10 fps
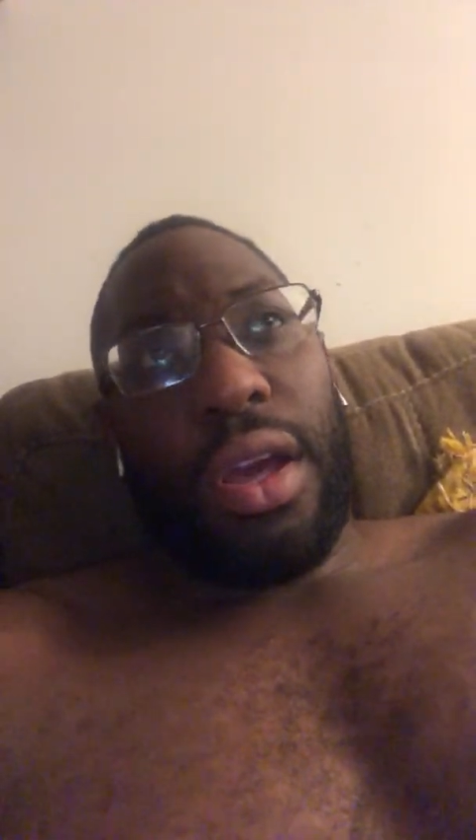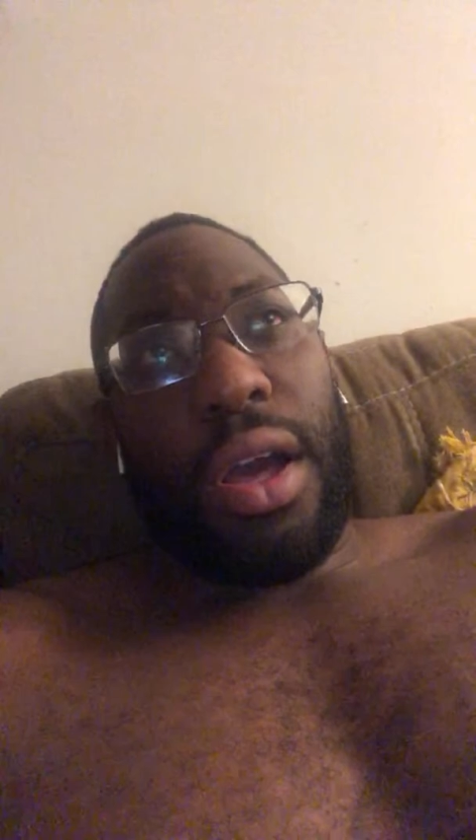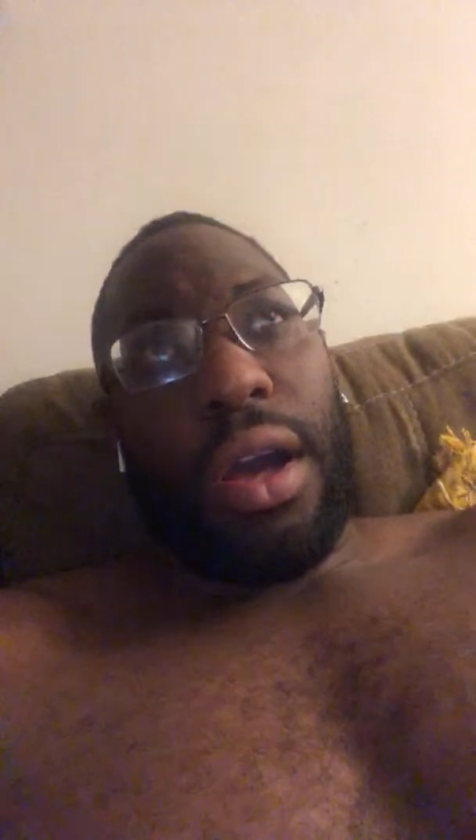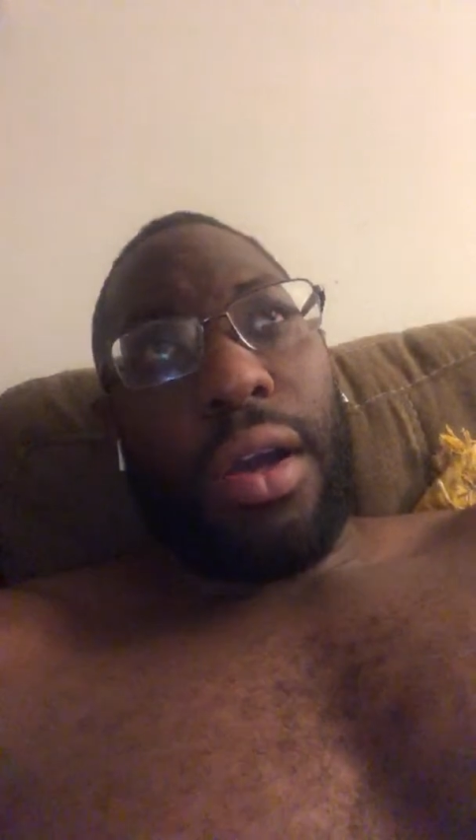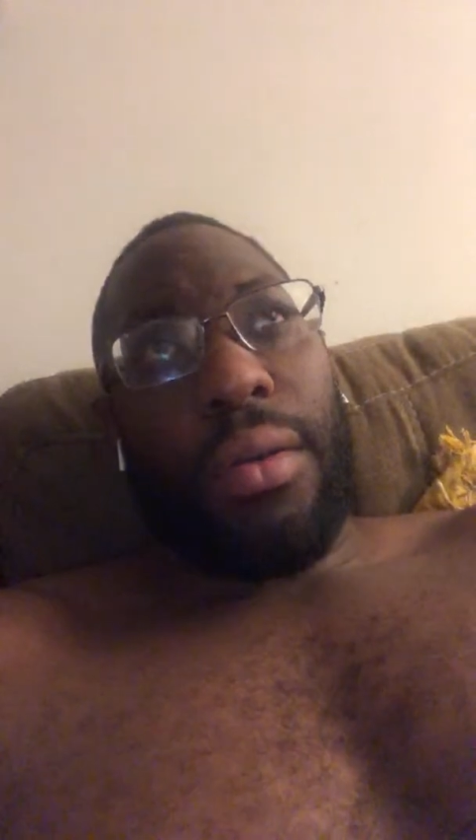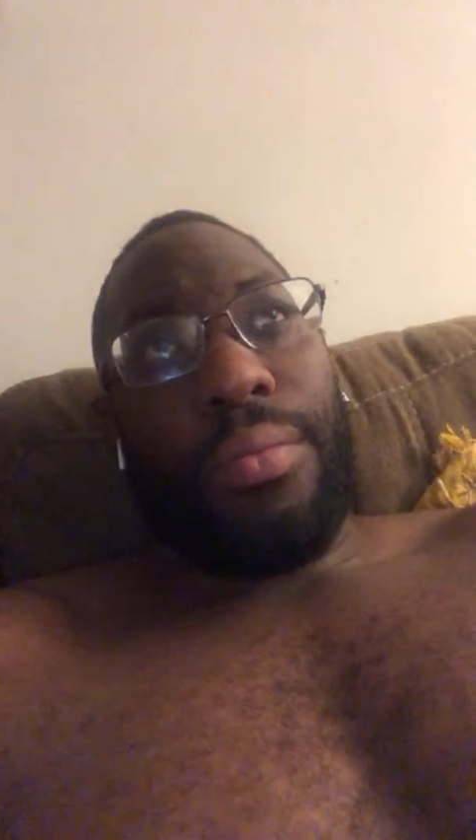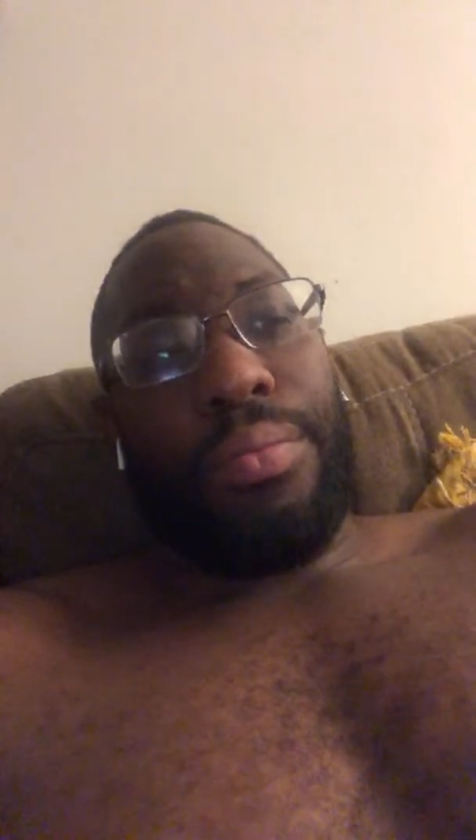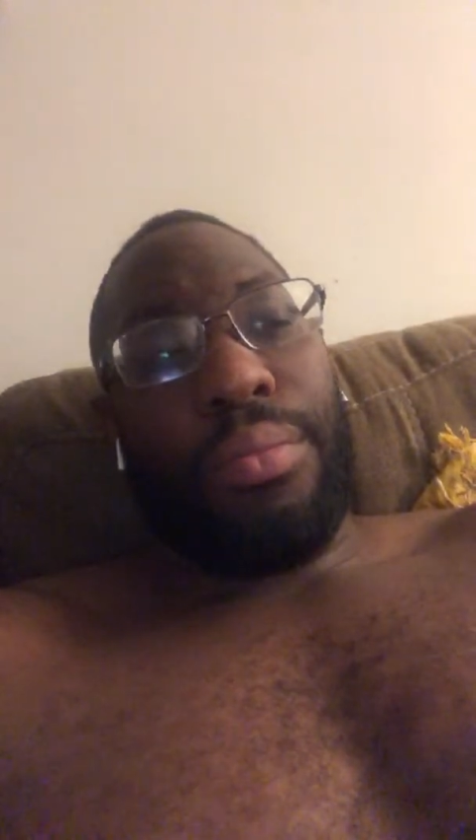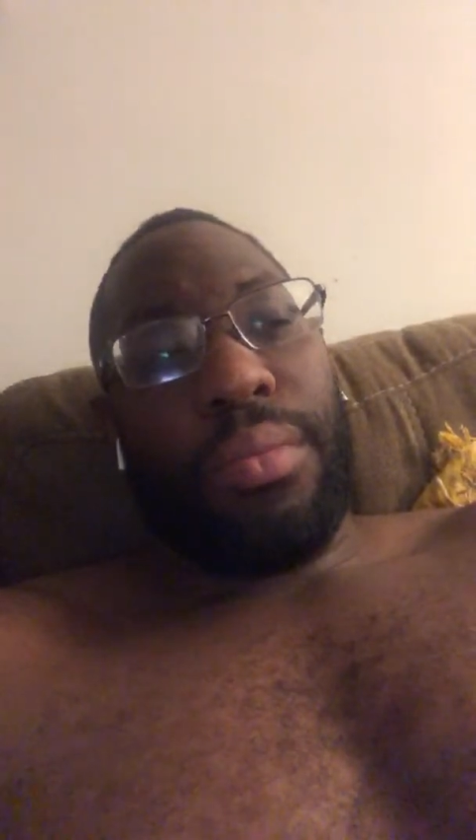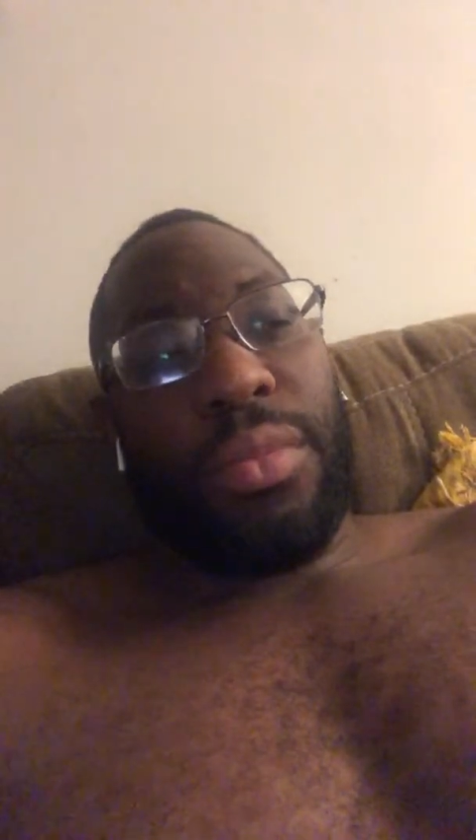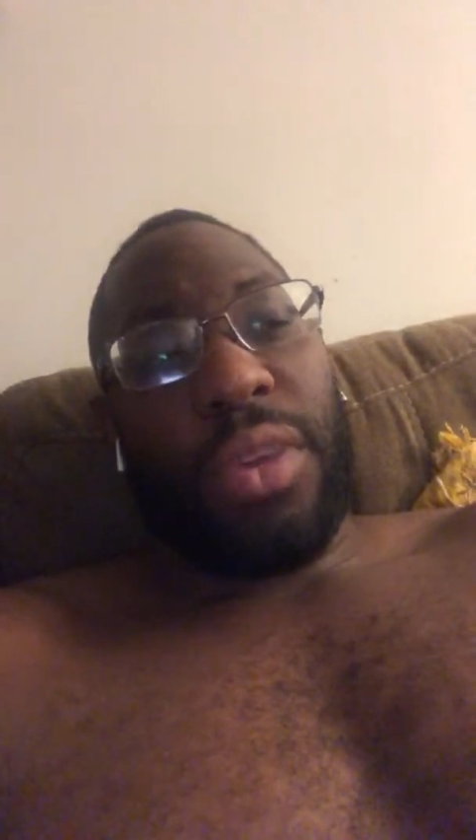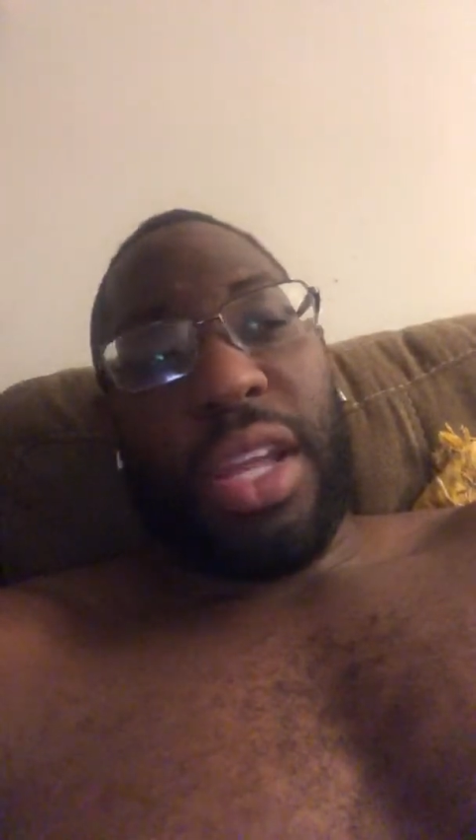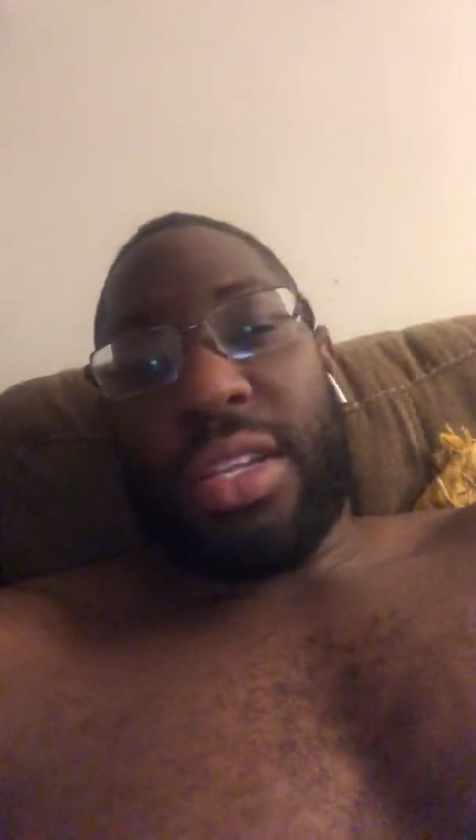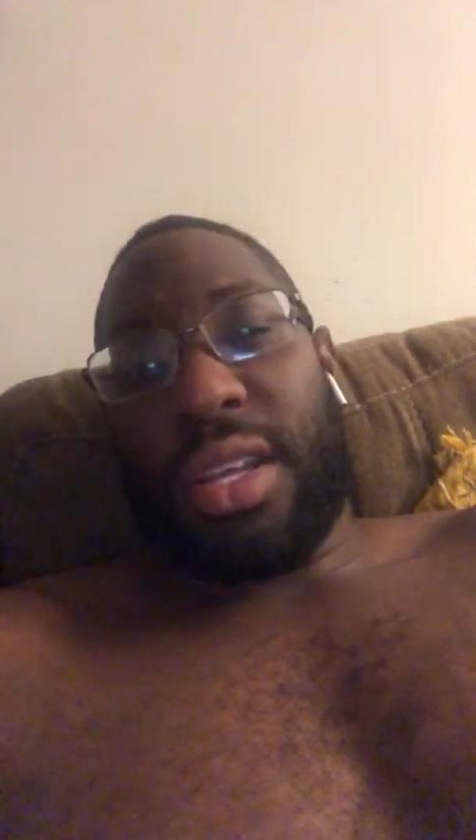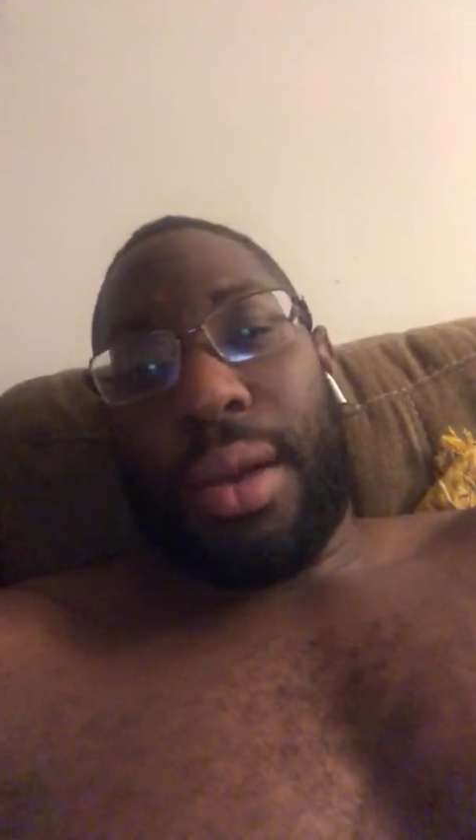Um,
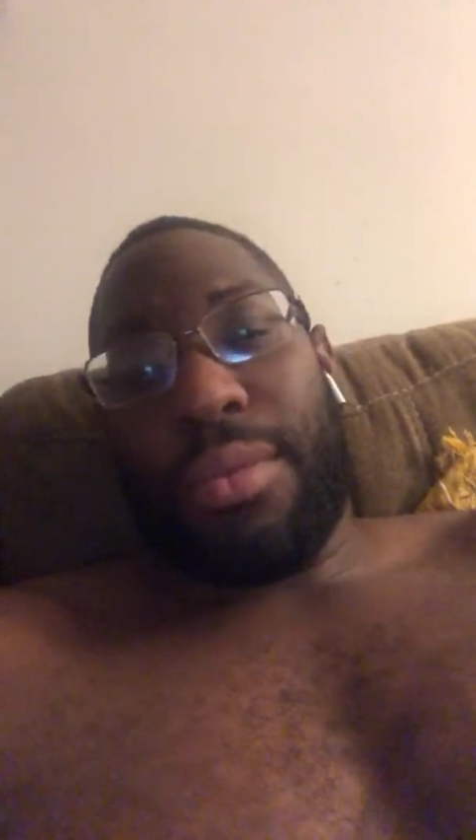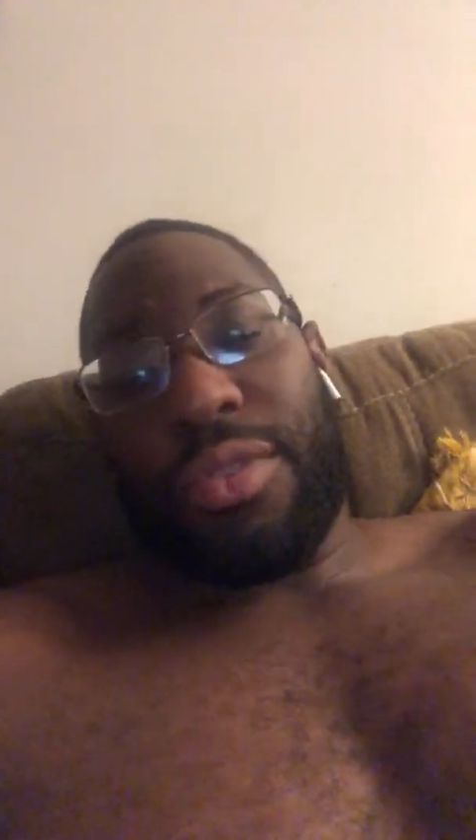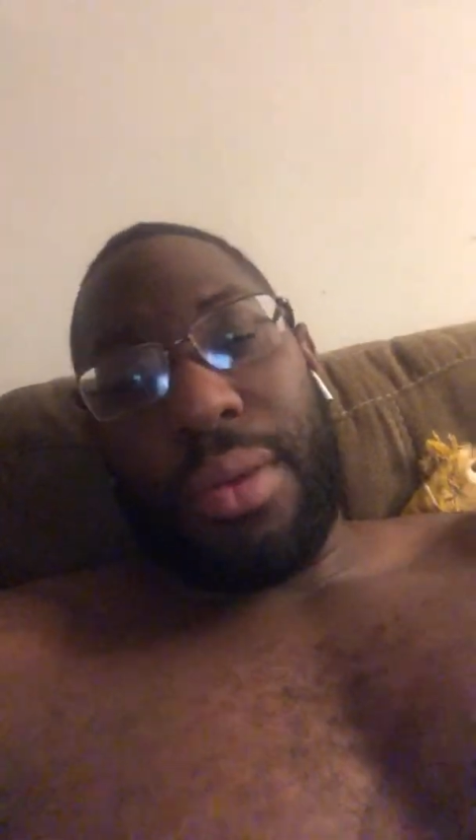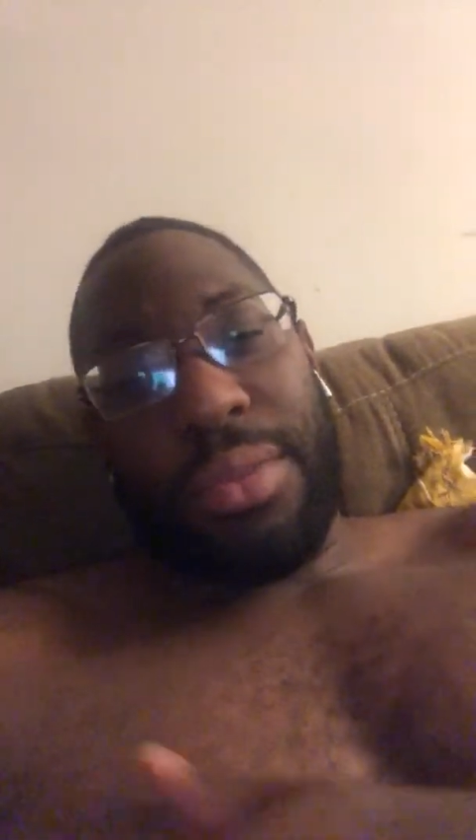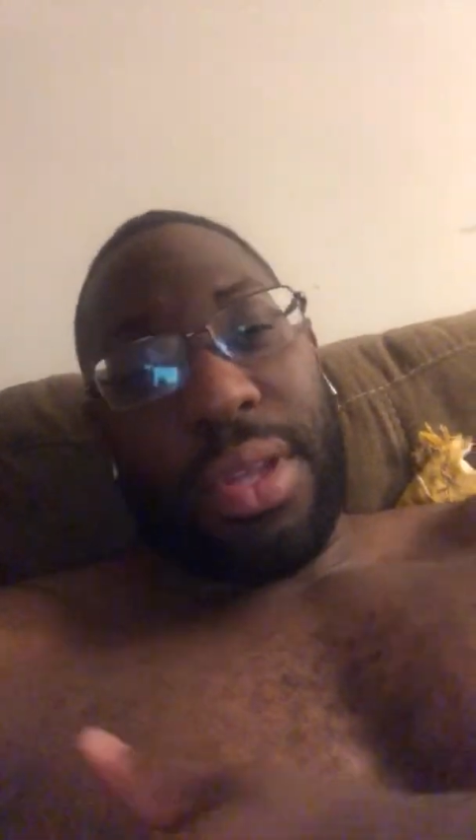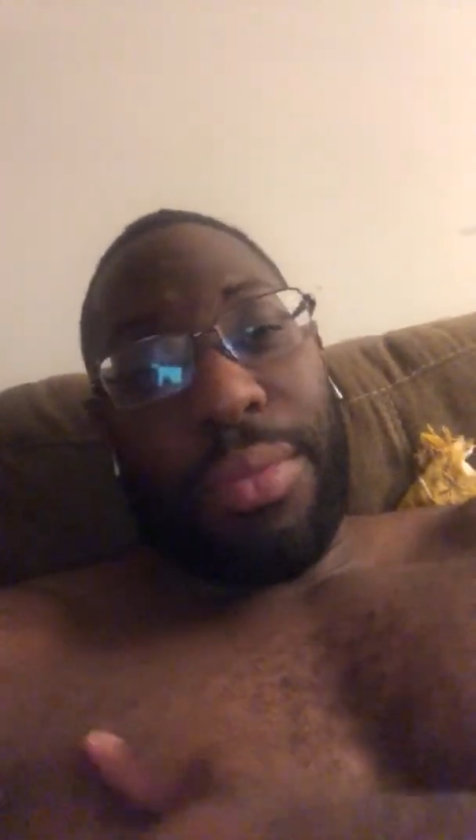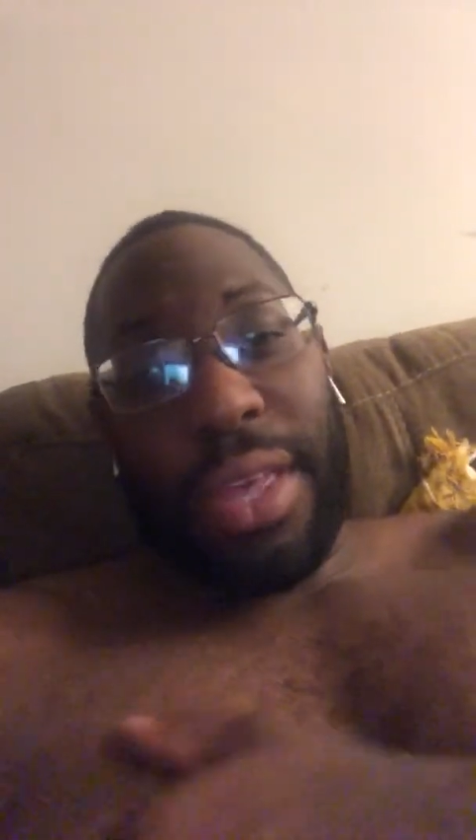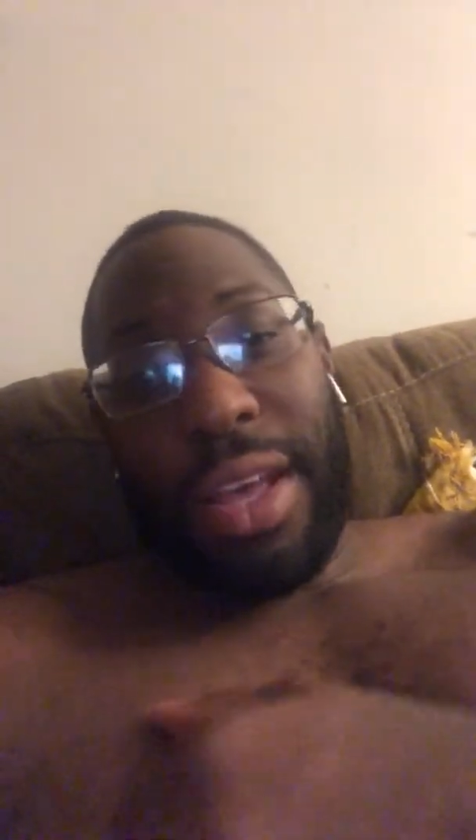it comes from something